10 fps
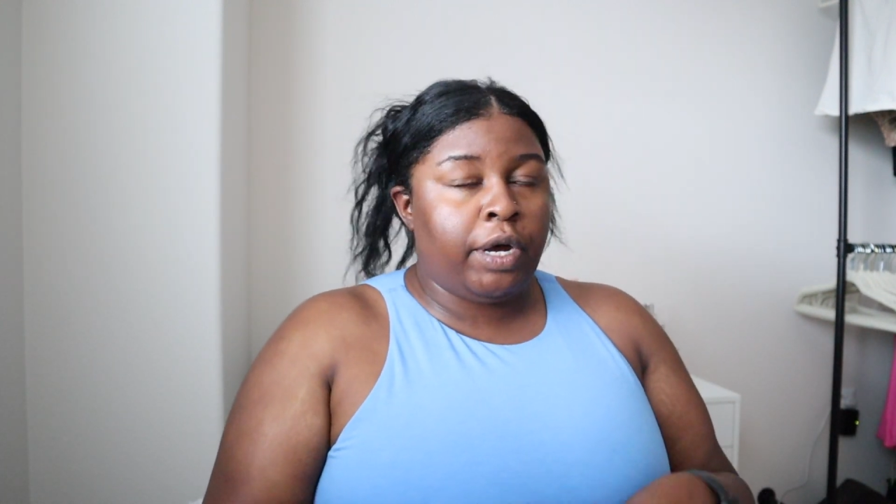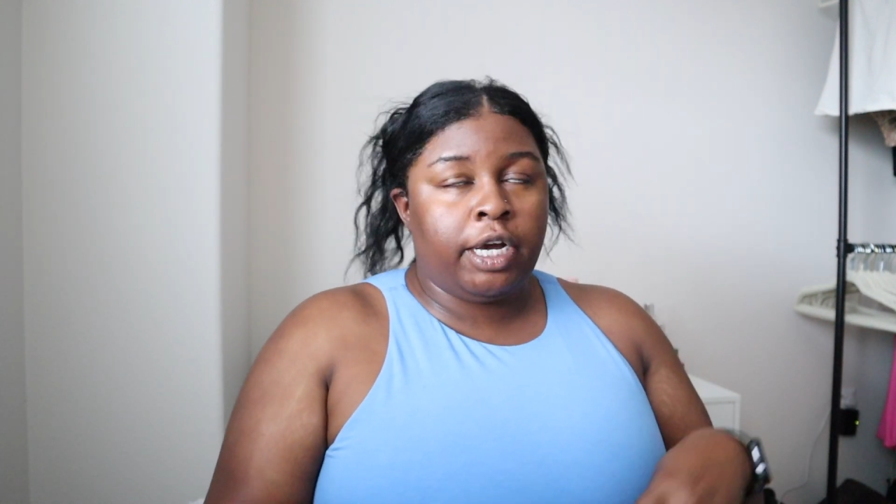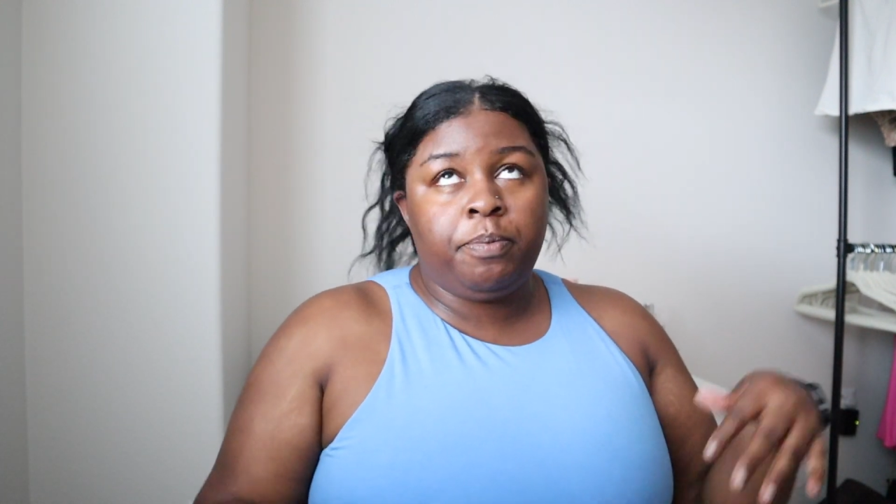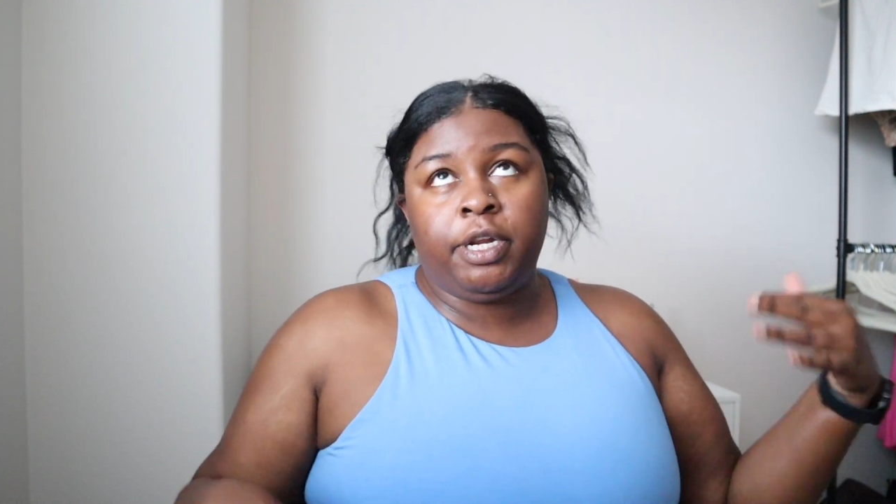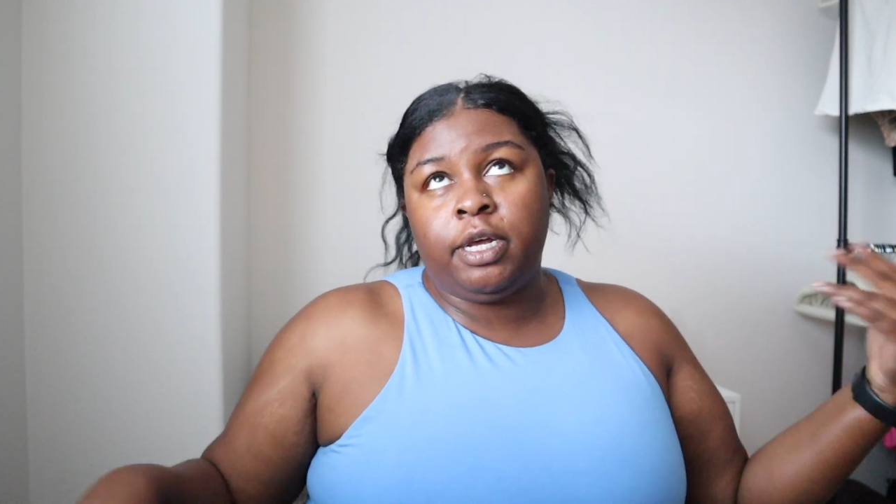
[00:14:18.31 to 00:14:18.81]
I
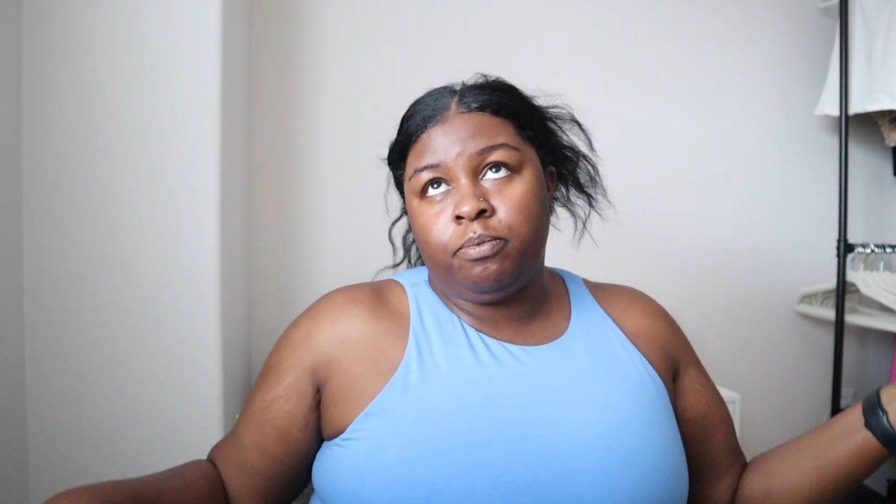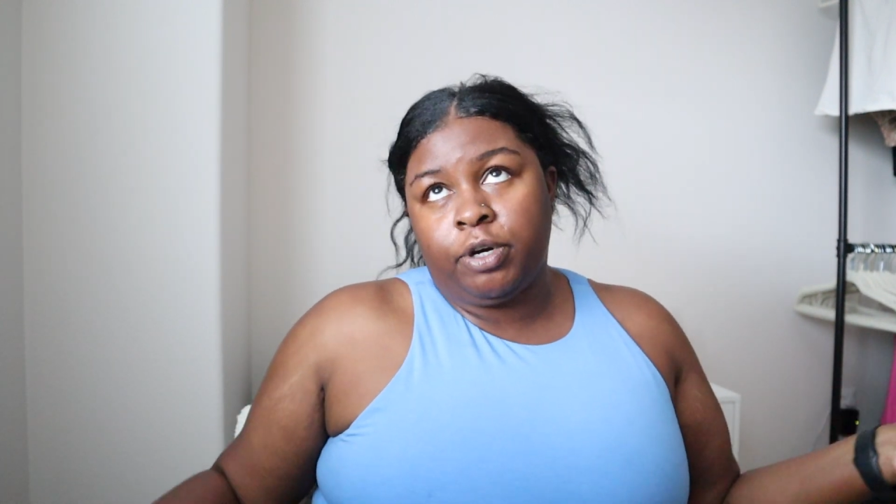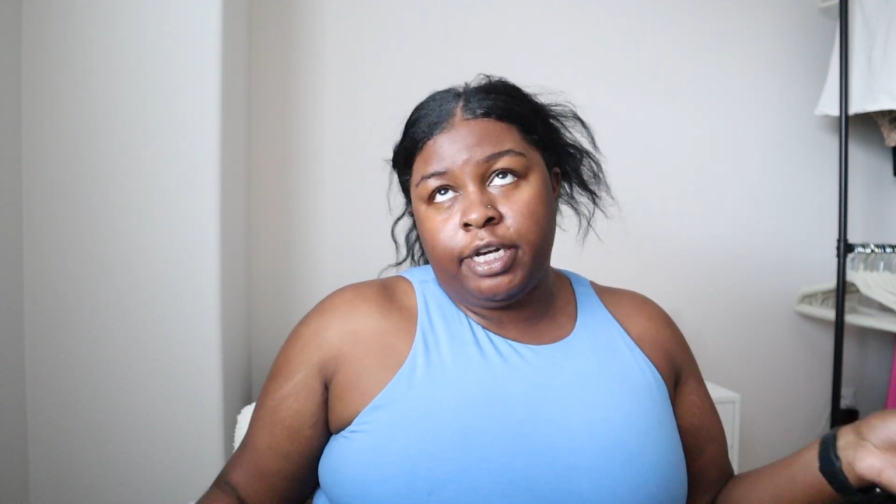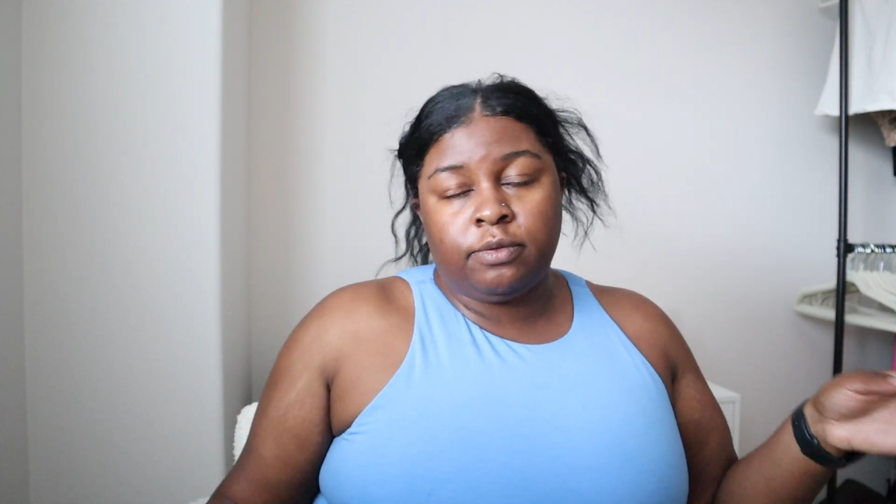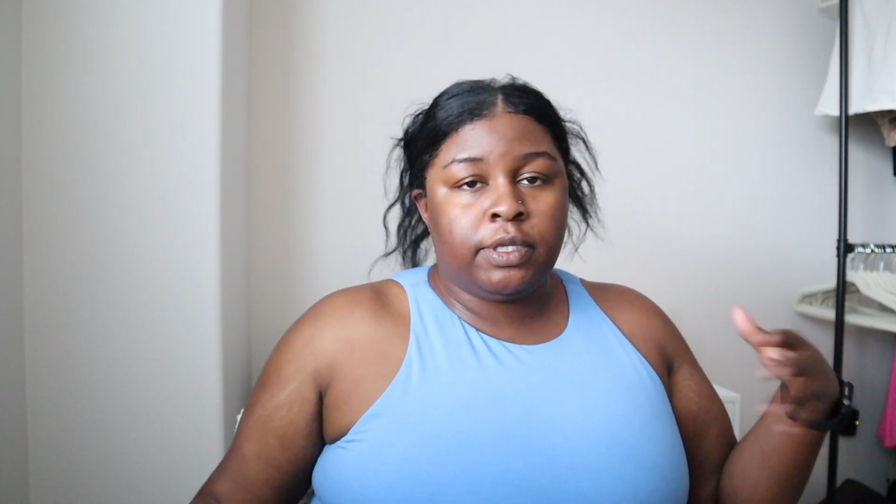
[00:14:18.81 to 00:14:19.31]
could put it in
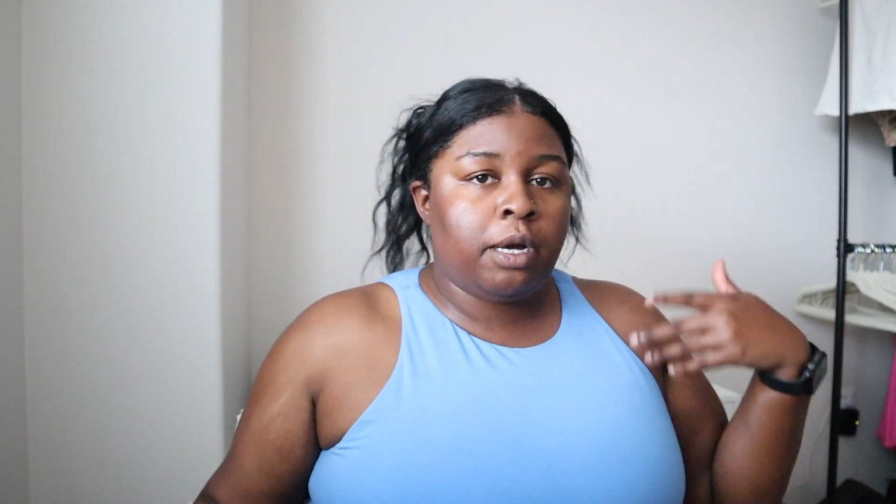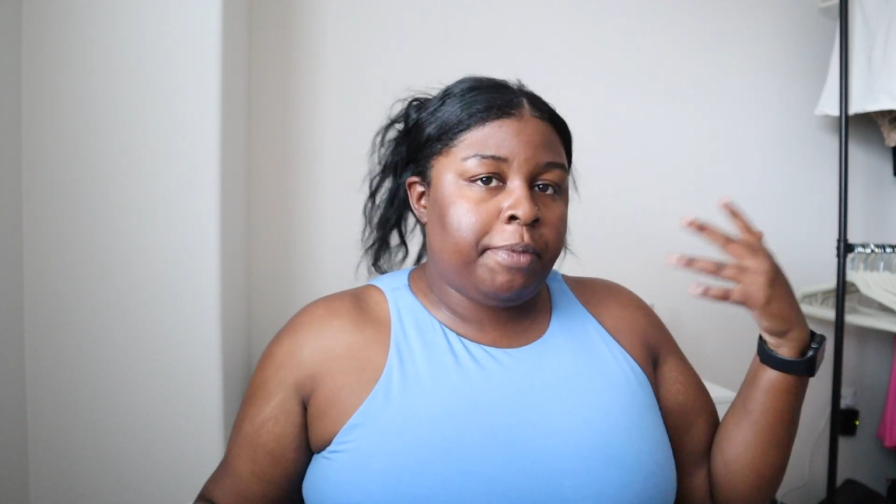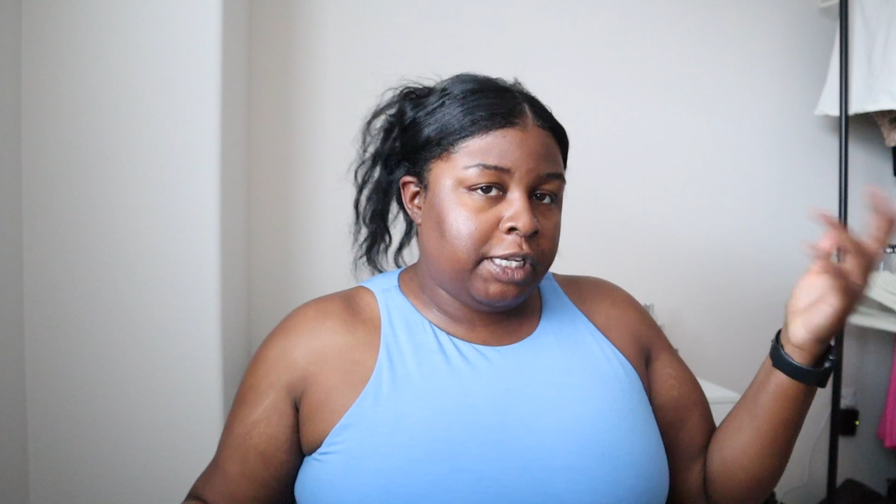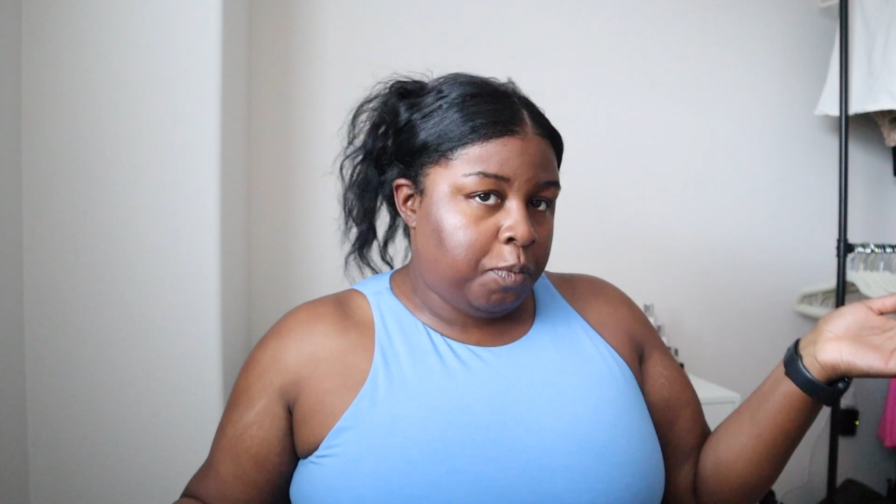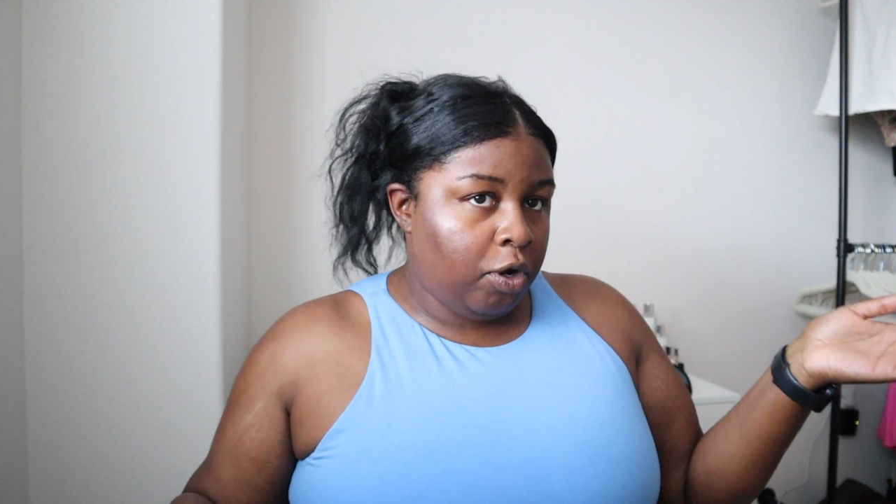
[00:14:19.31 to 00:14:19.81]
braids with like a
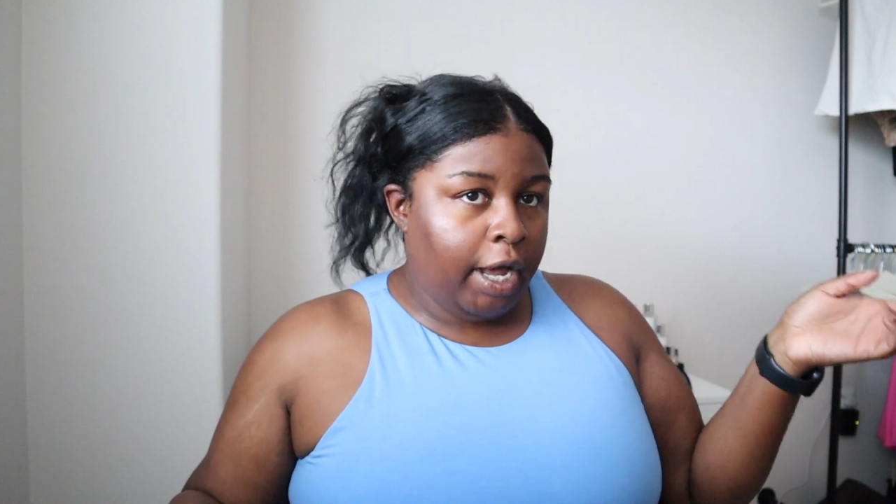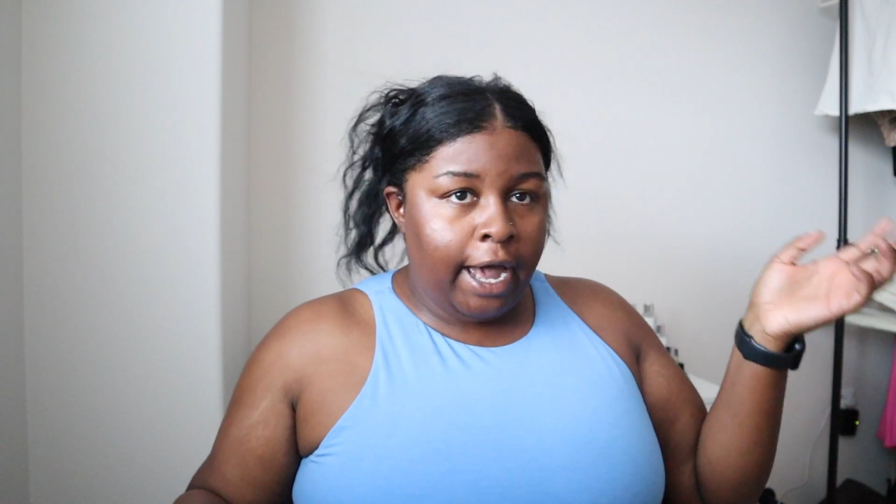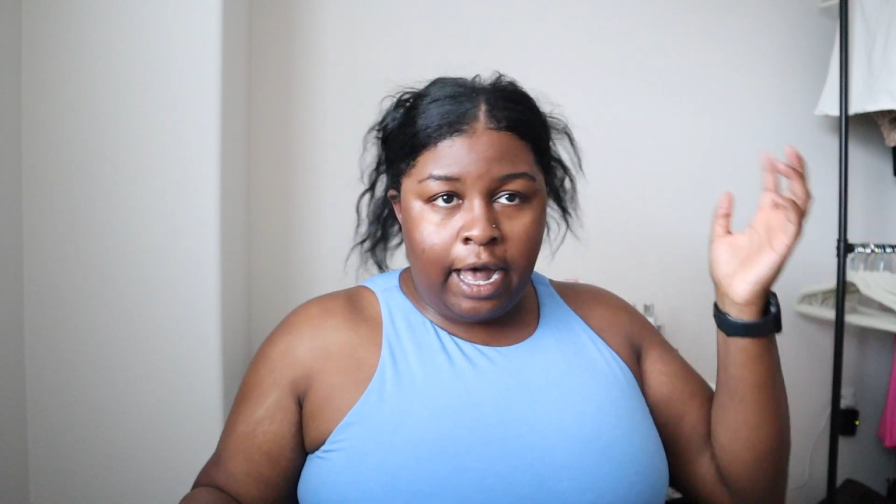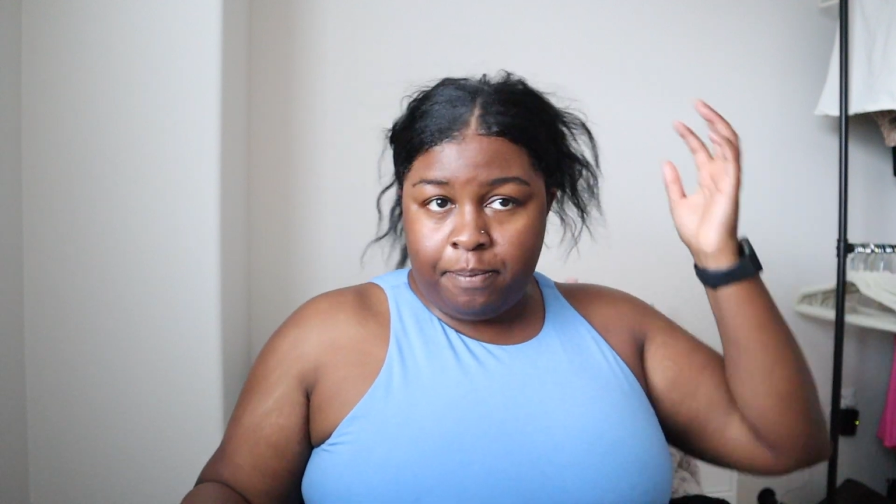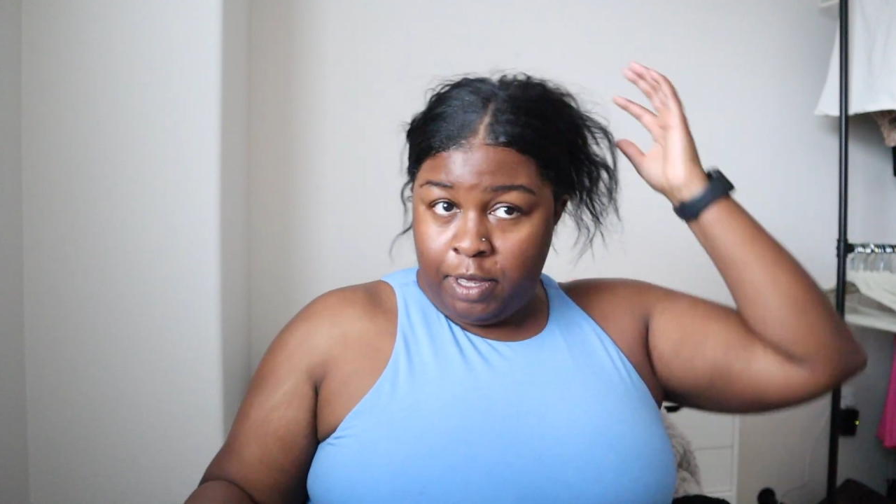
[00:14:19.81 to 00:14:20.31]
baseball
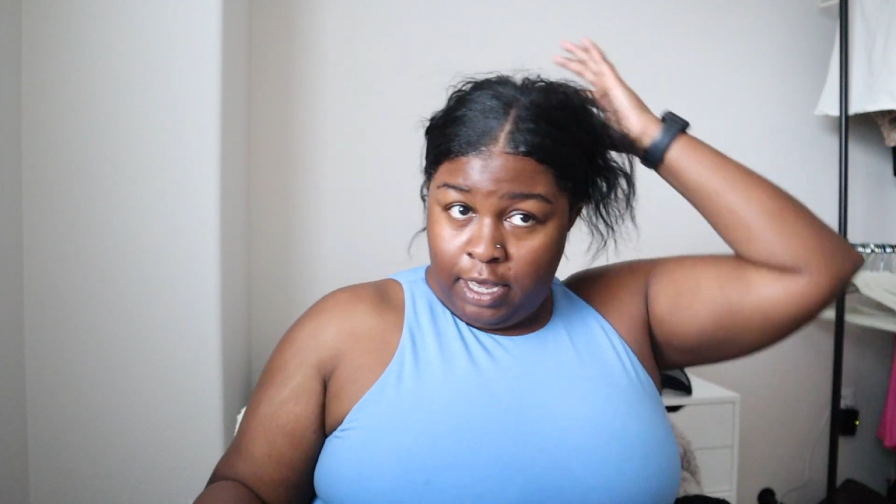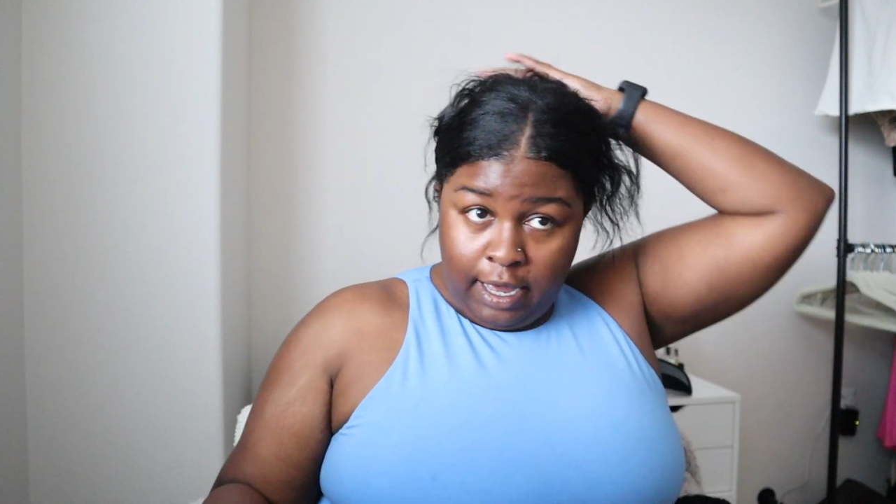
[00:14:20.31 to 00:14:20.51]
cap.